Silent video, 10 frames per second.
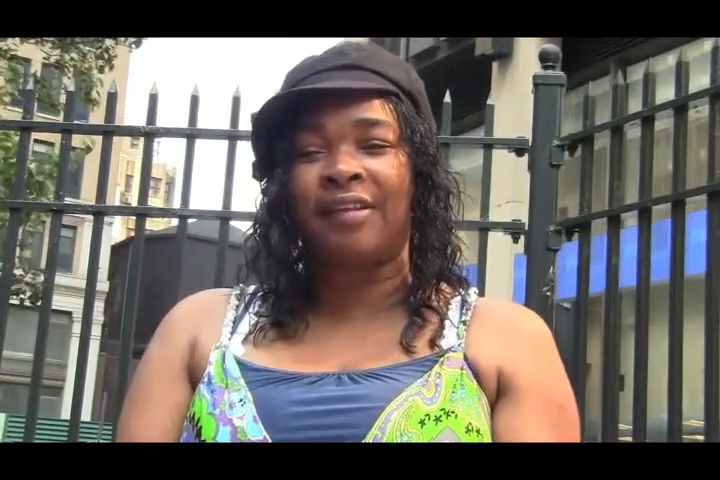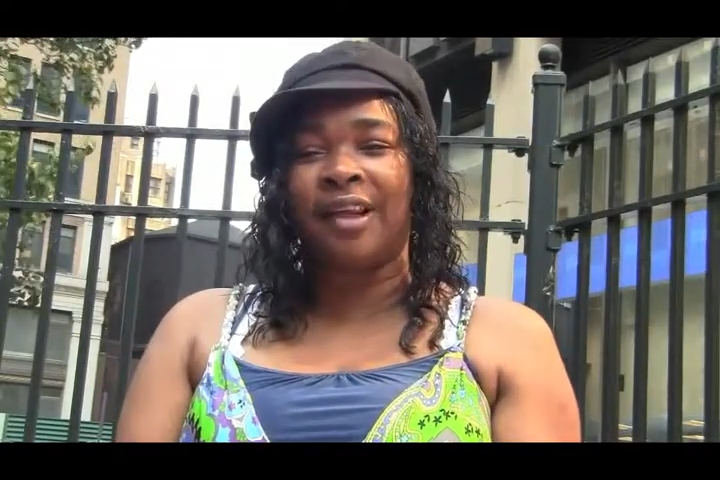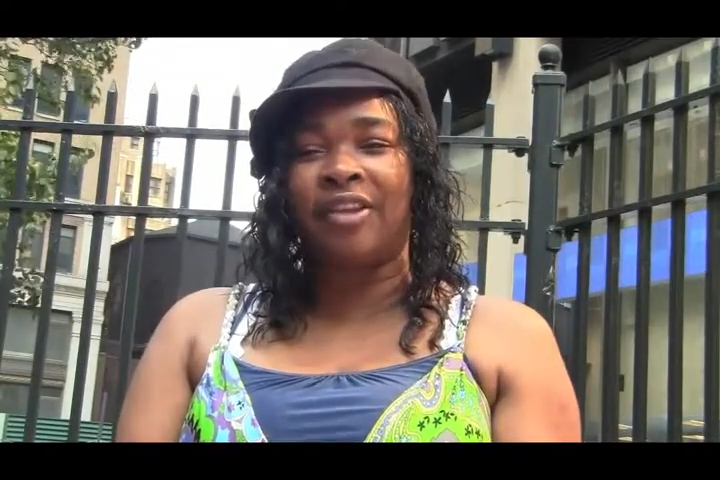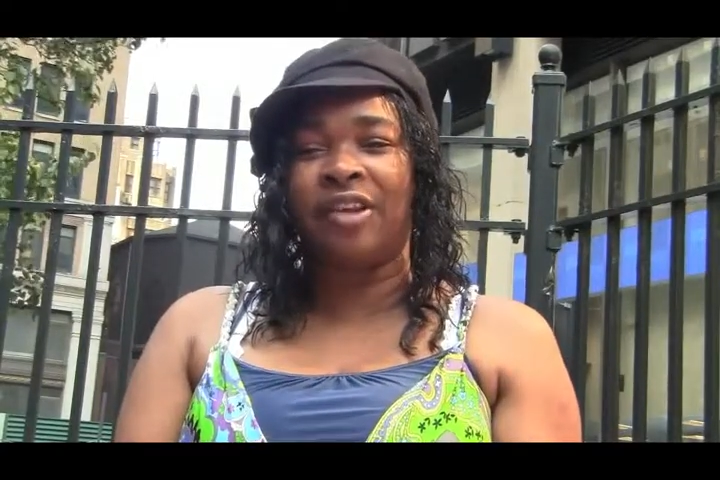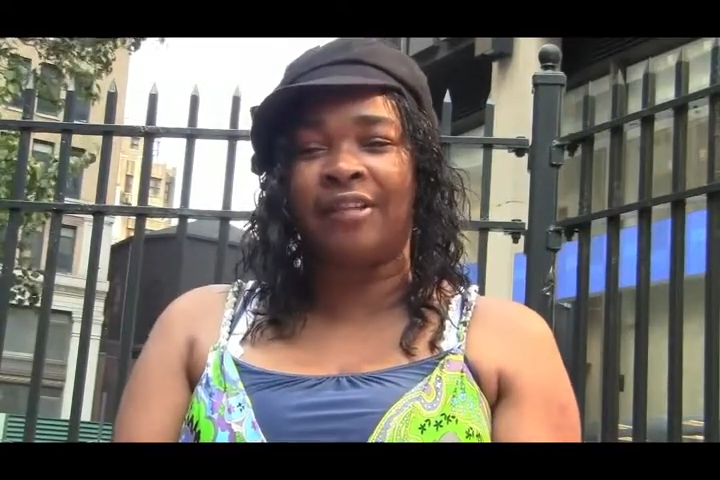
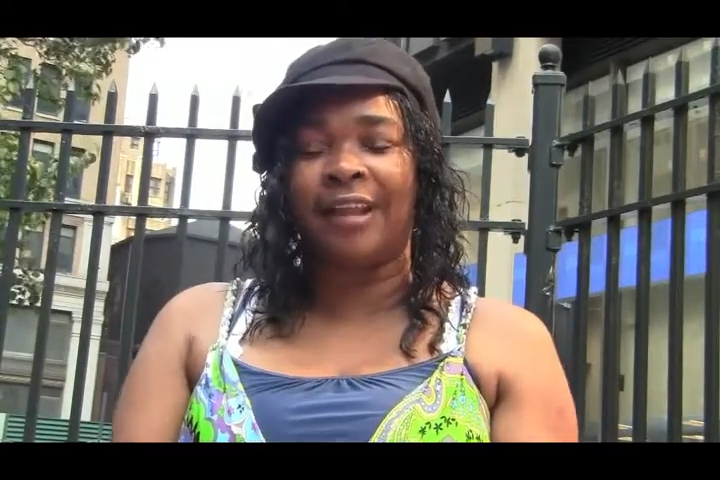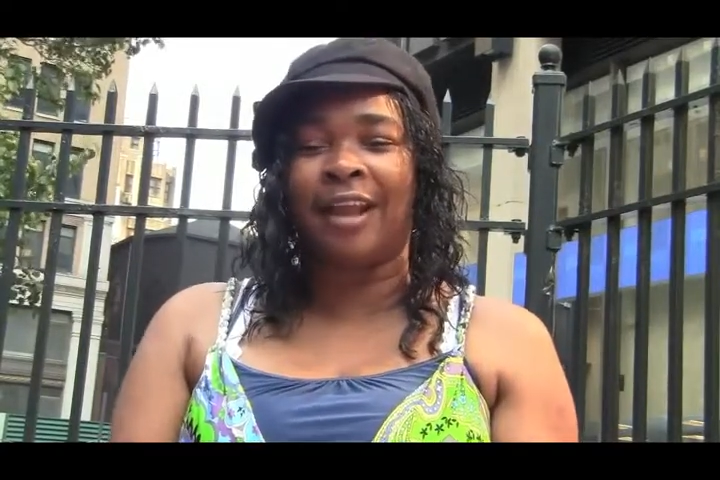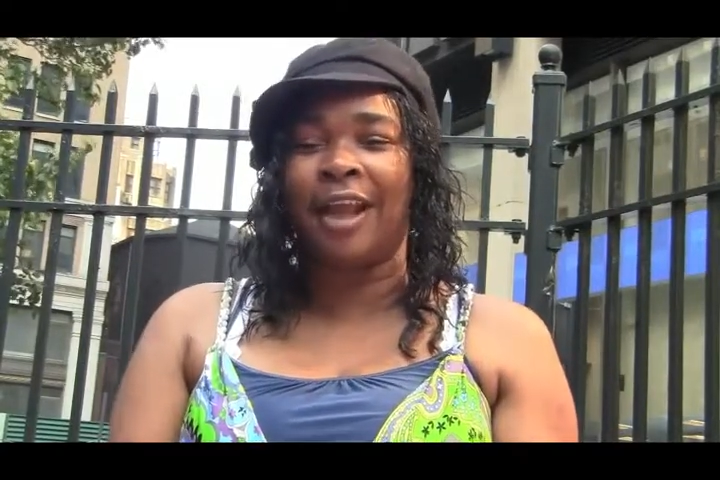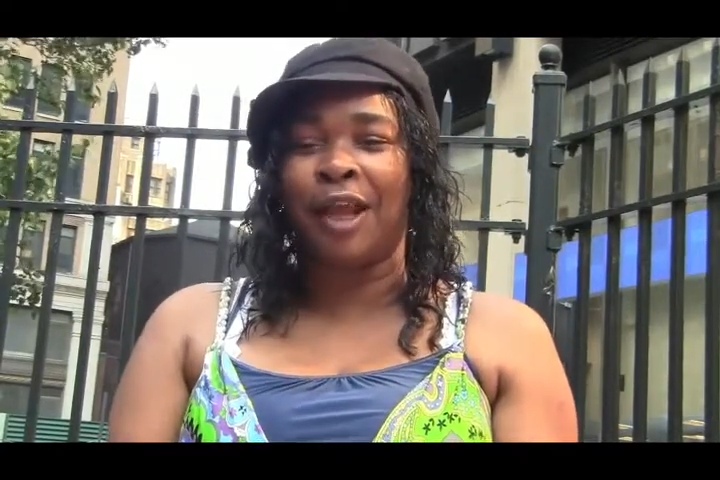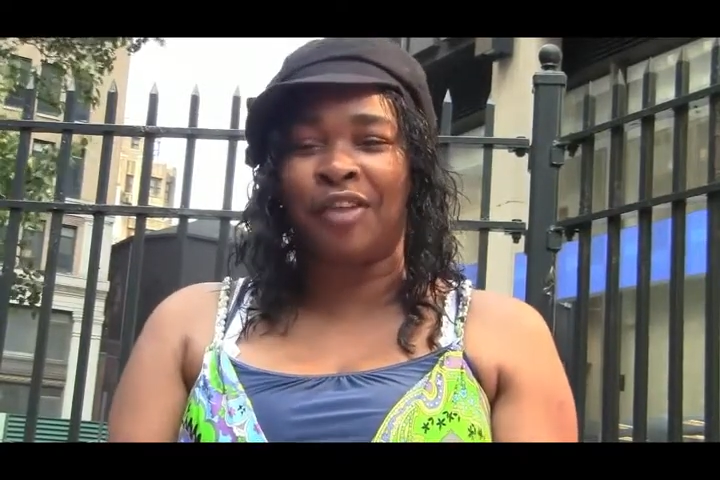
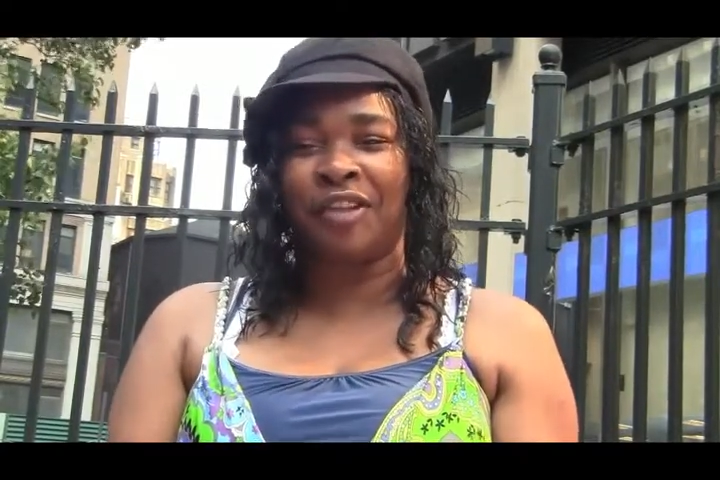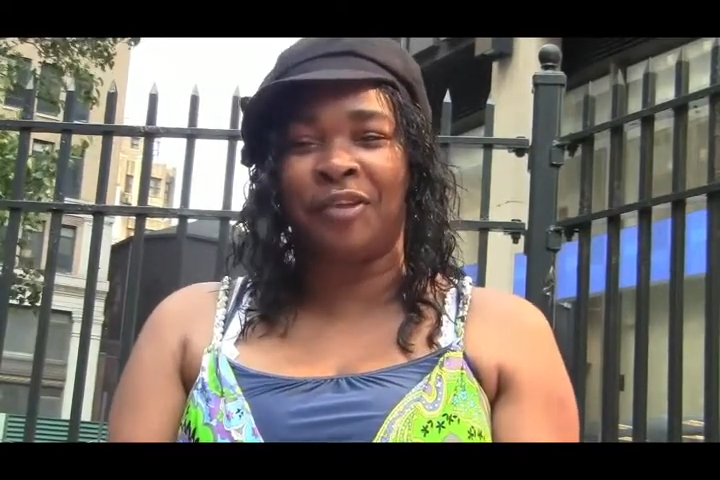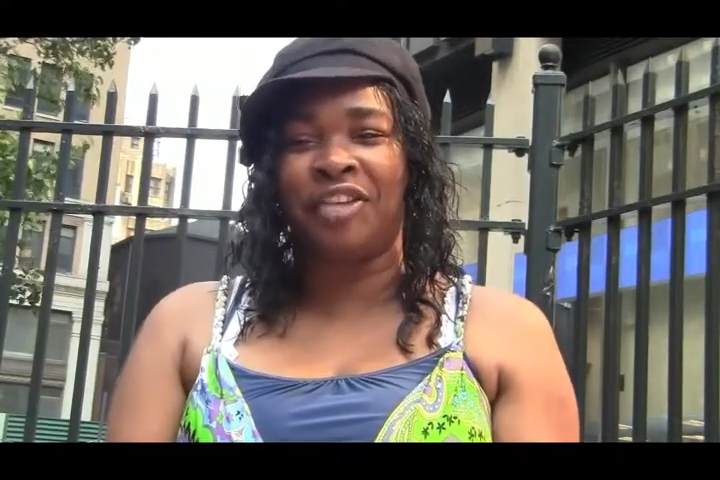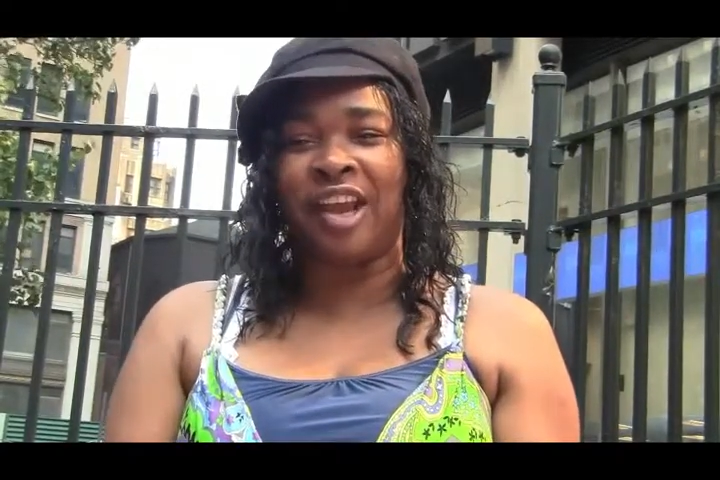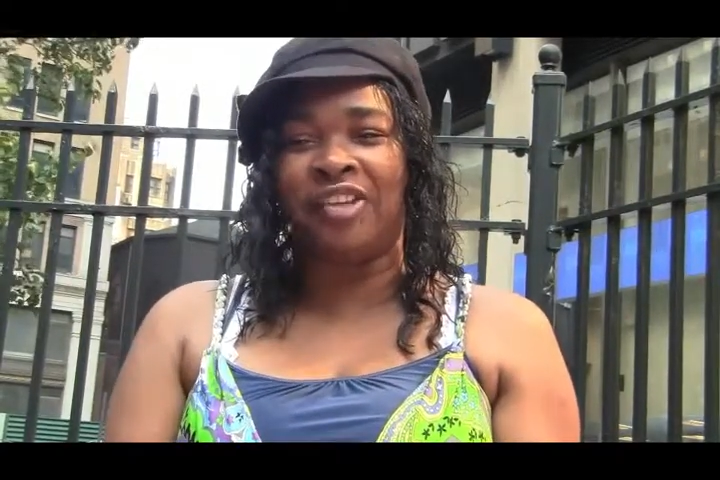Synergistic
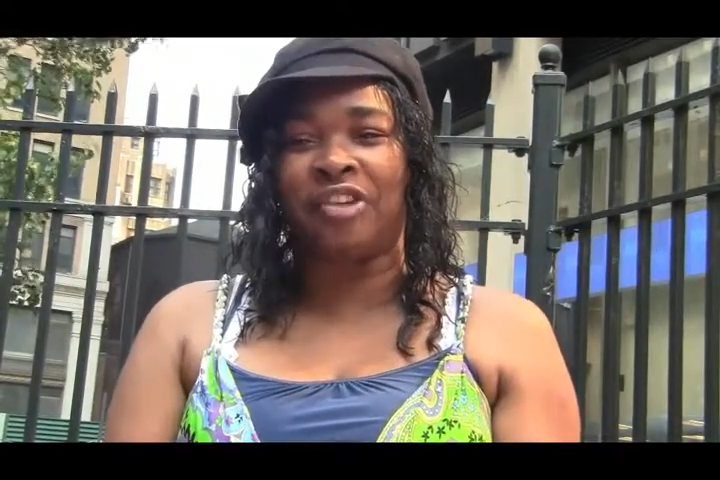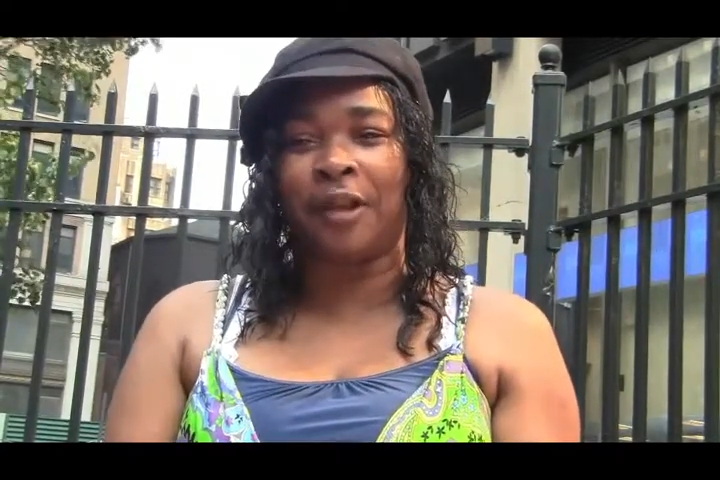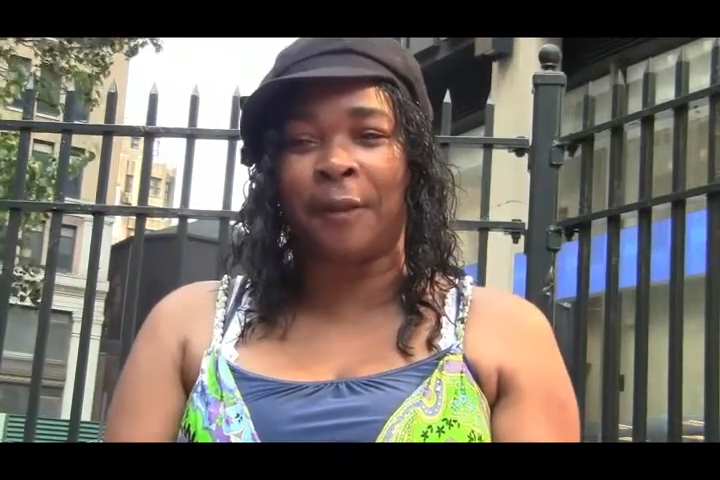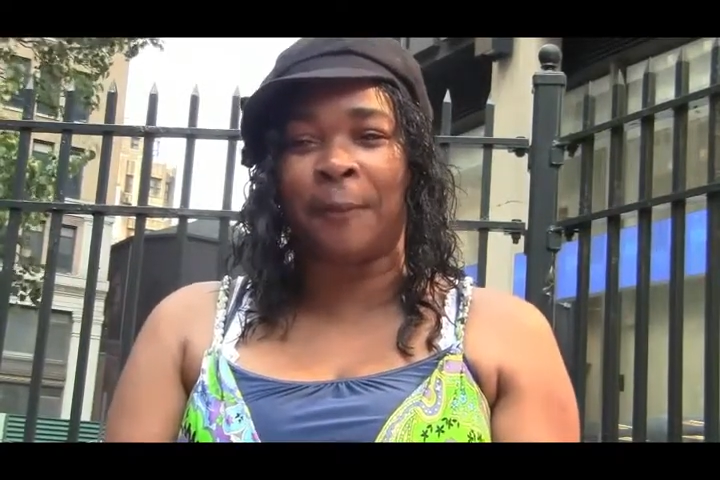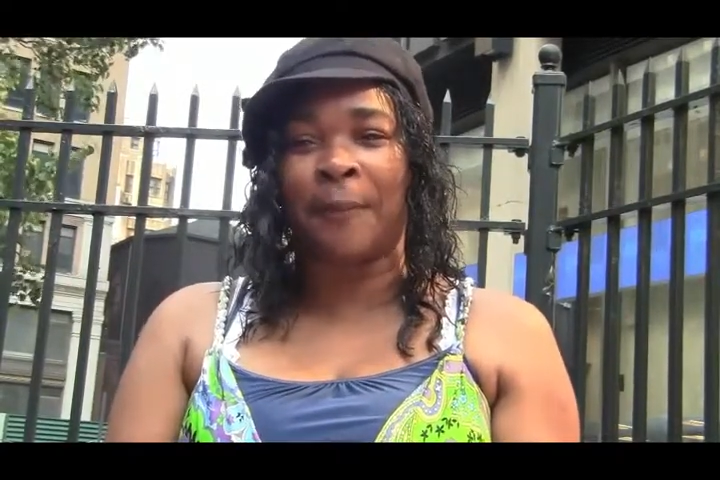Association.